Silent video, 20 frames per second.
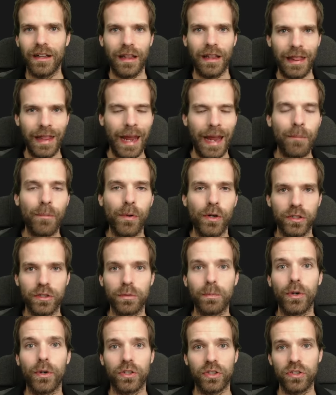
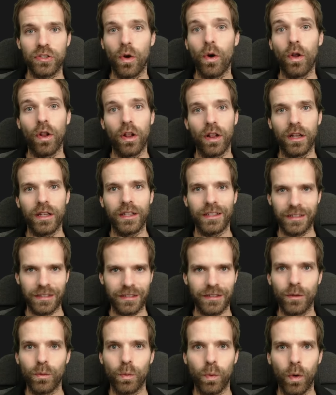Lamperts per S O L
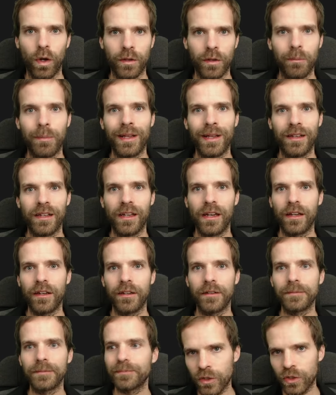is one billion,
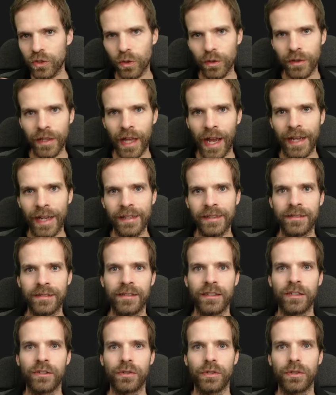so nine
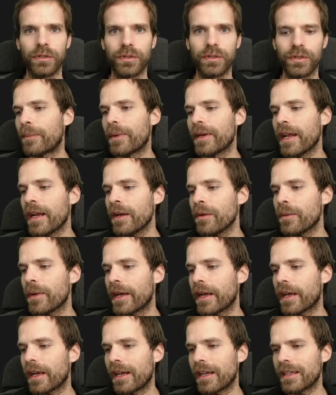zeros. But
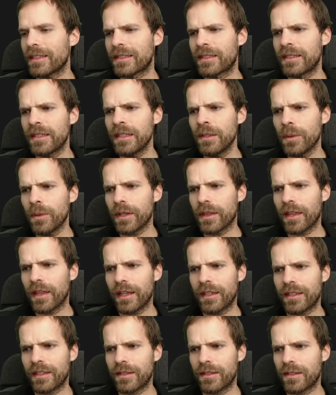anyway, let's see what
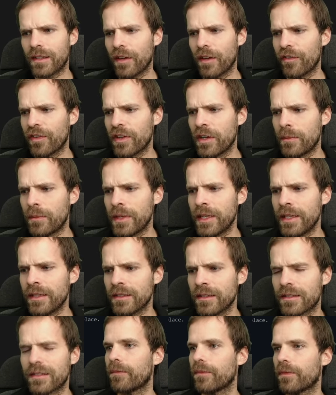that stuff here
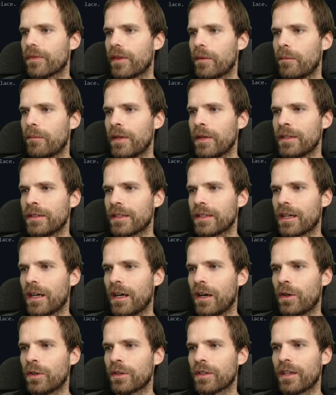means. The mint
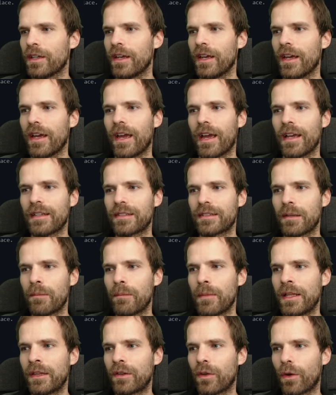account has the
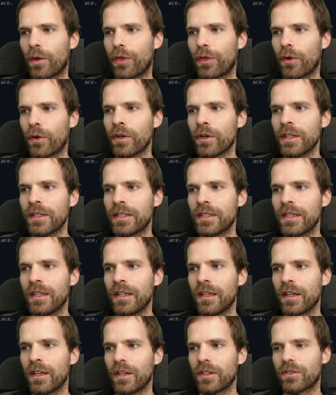mint
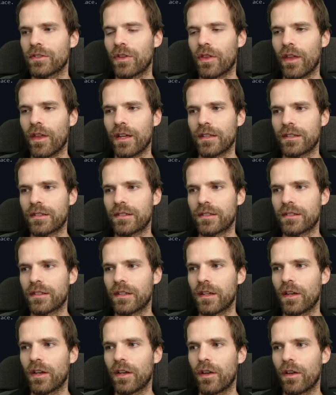authority, so that's
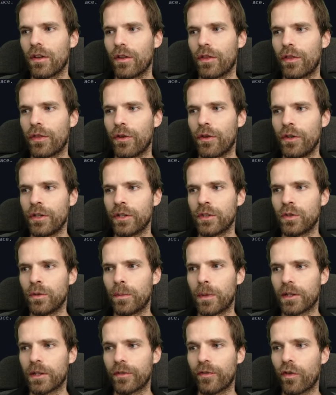thirty-two
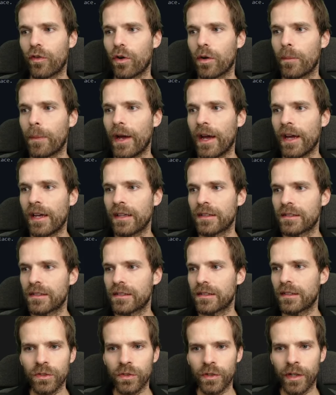plus four
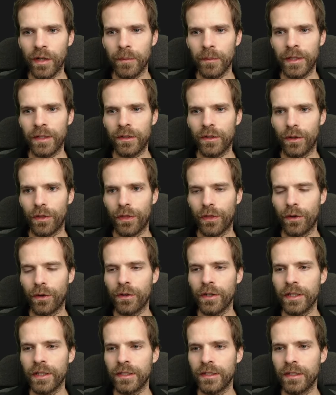bytes. So the mint
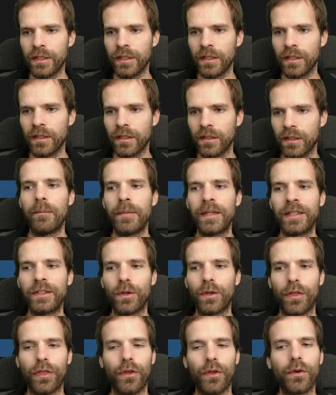authority, mint
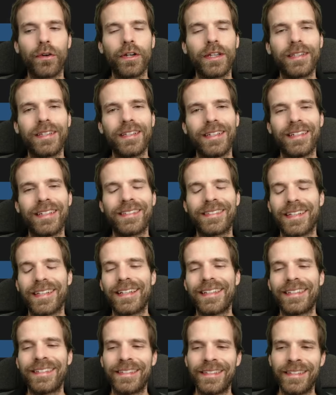authority is
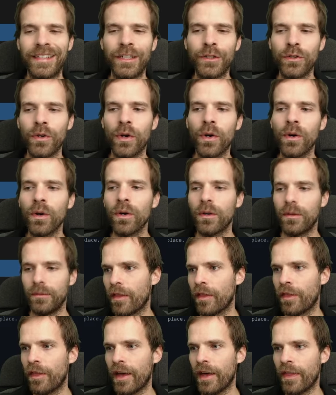zero.
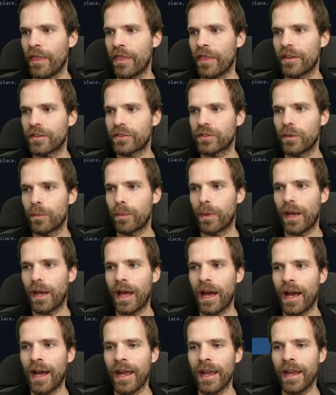Then the
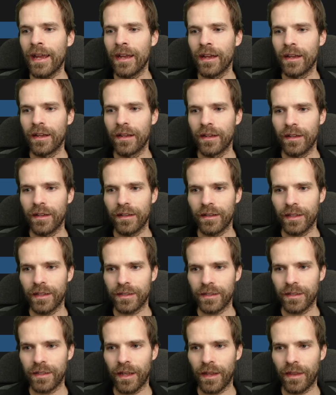supply,
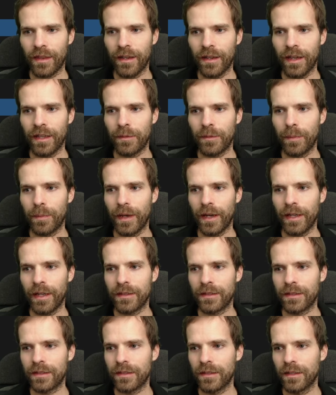that's another eight
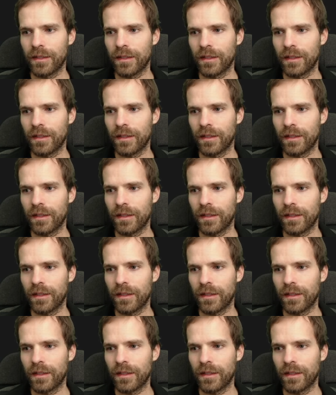bytes.